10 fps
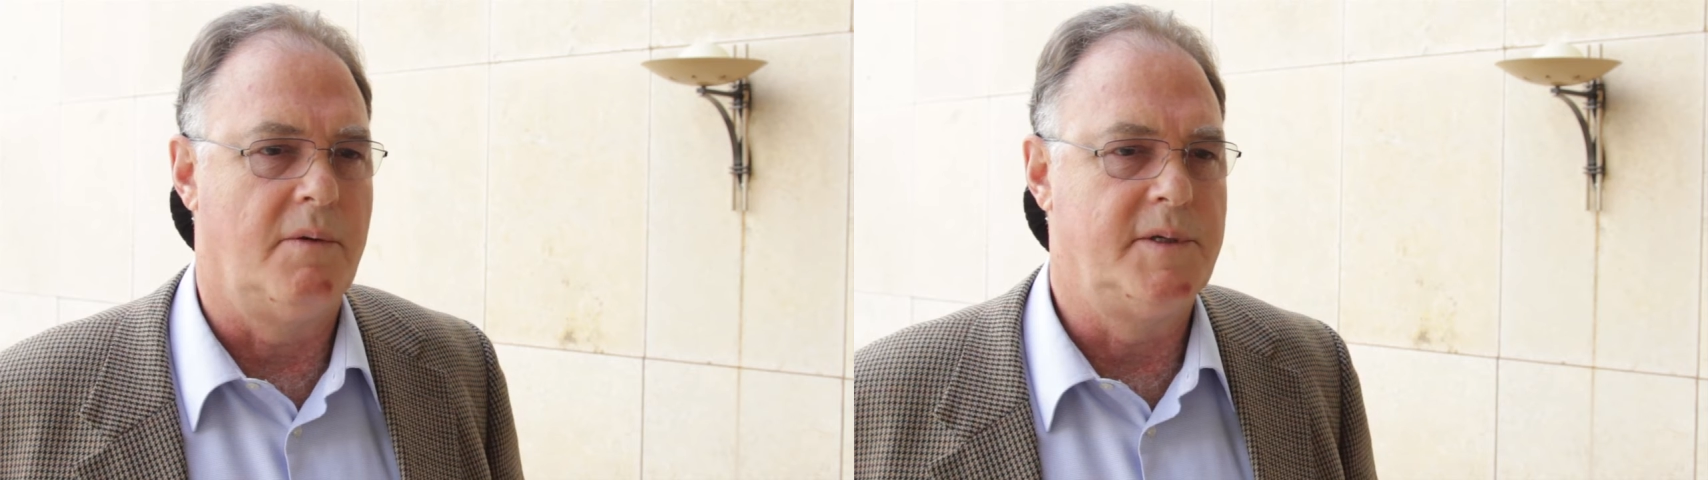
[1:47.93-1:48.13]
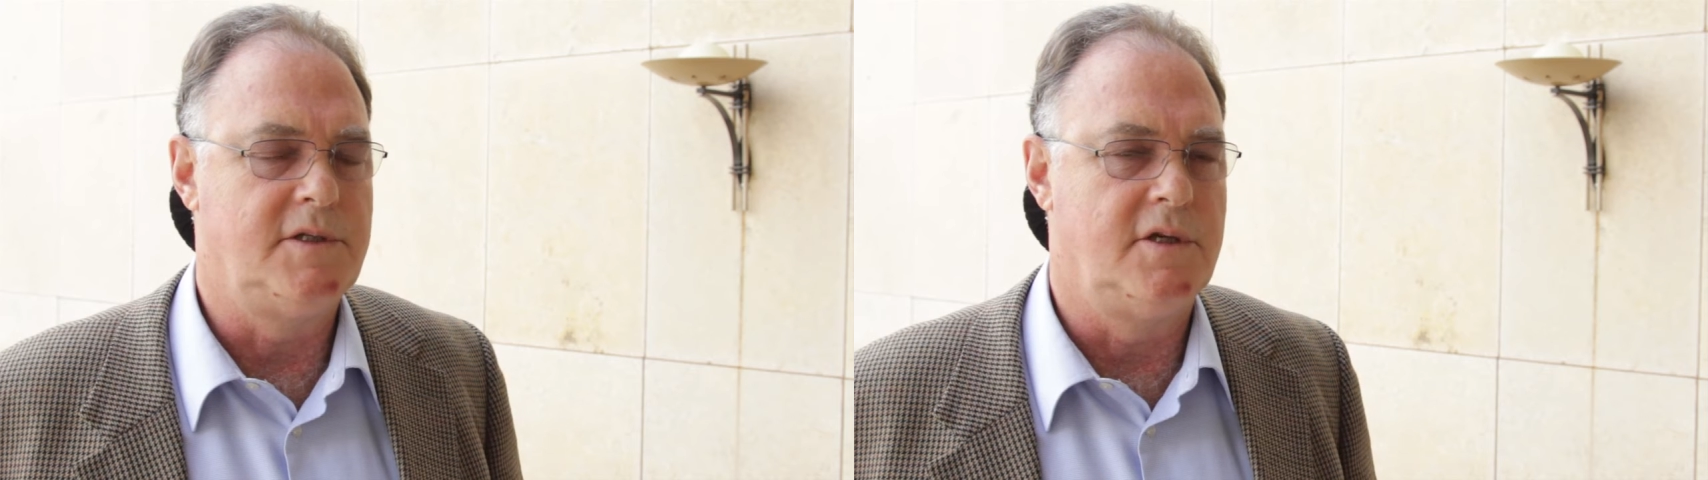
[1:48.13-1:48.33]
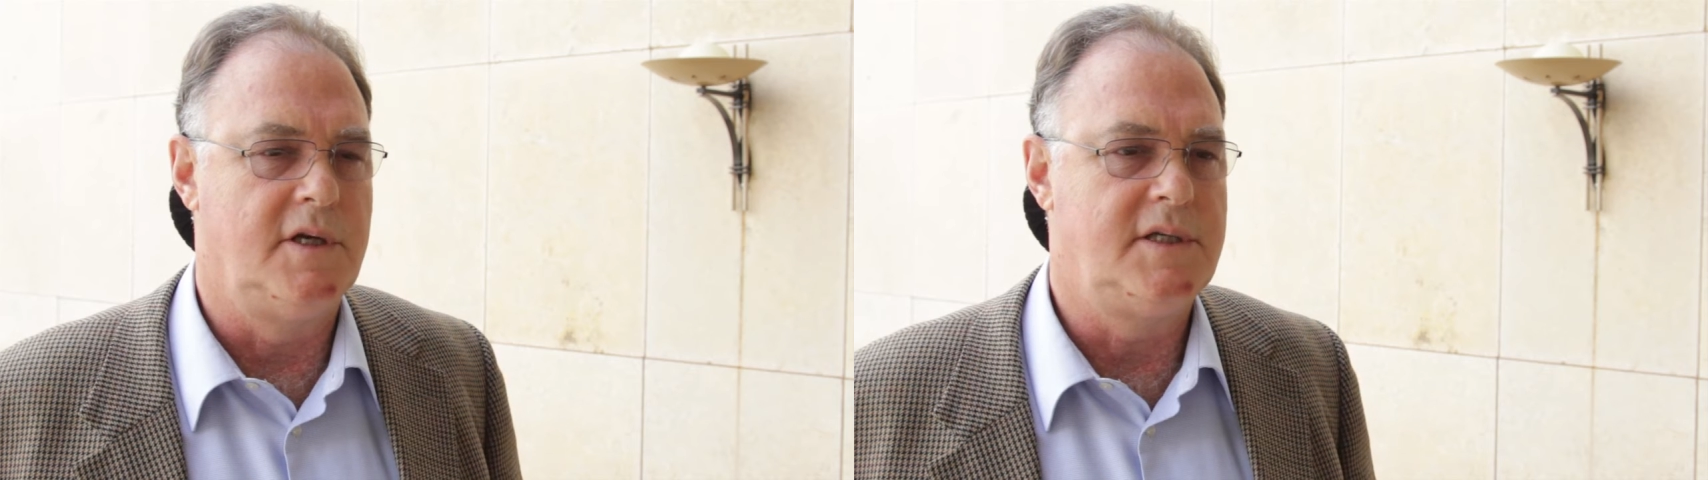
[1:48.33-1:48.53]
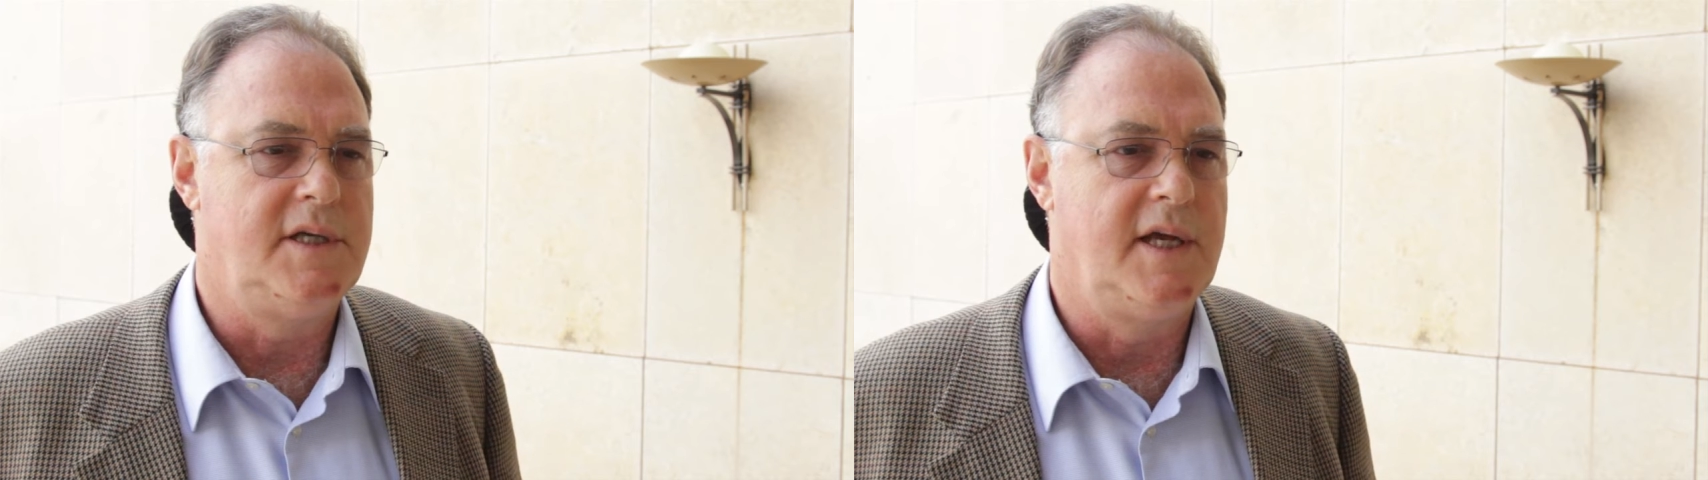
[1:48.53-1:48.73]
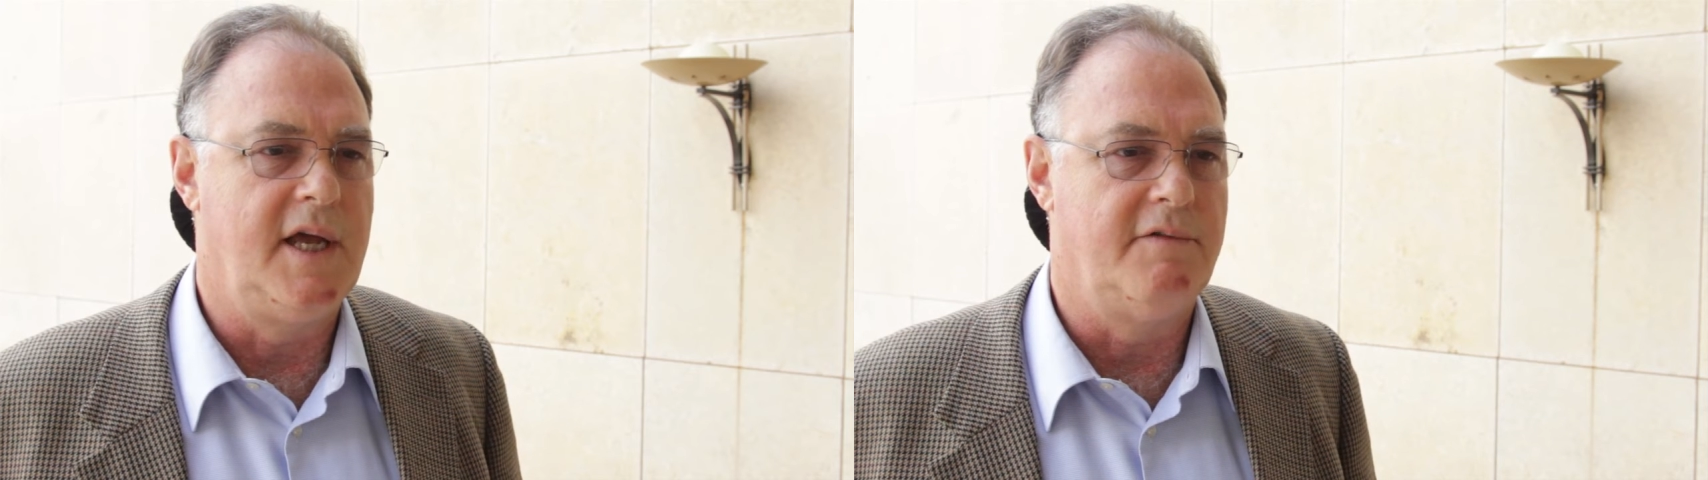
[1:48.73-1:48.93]

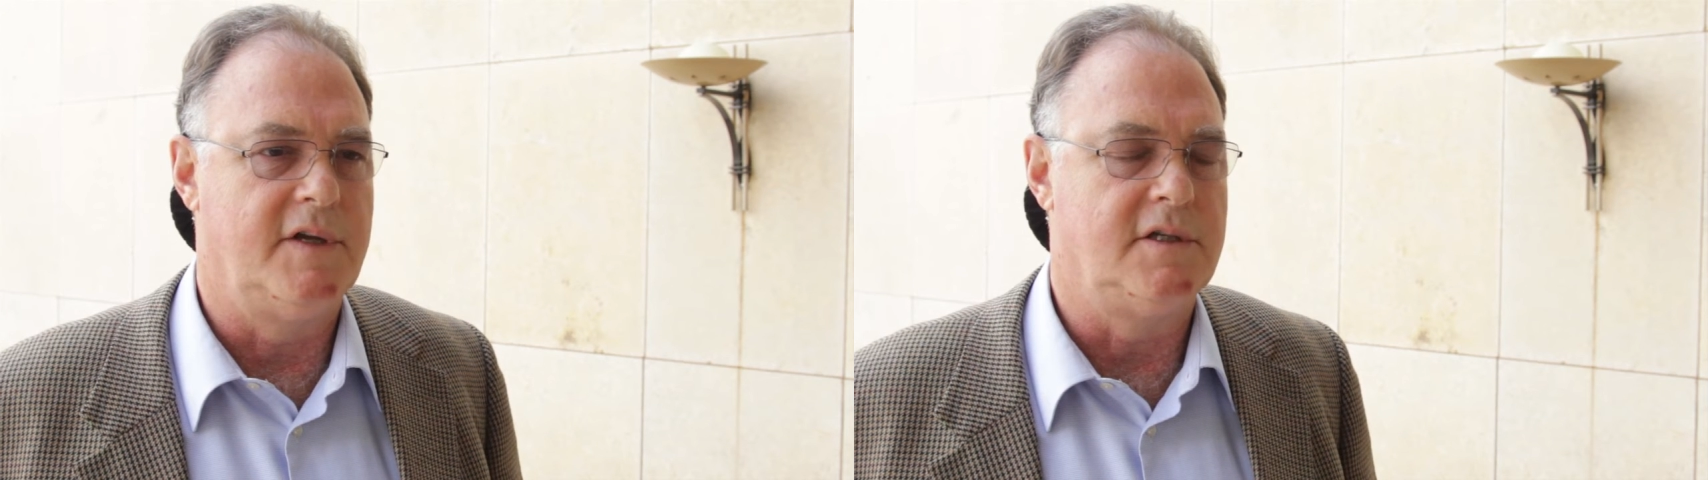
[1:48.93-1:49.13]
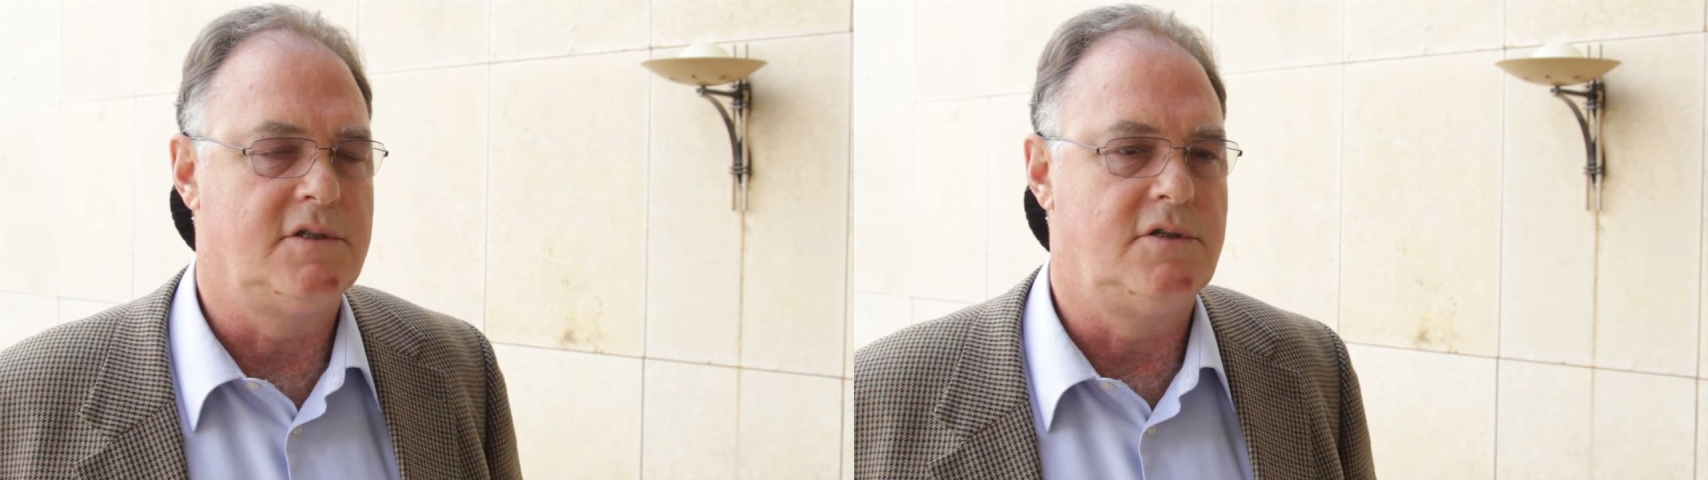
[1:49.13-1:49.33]
opportunity given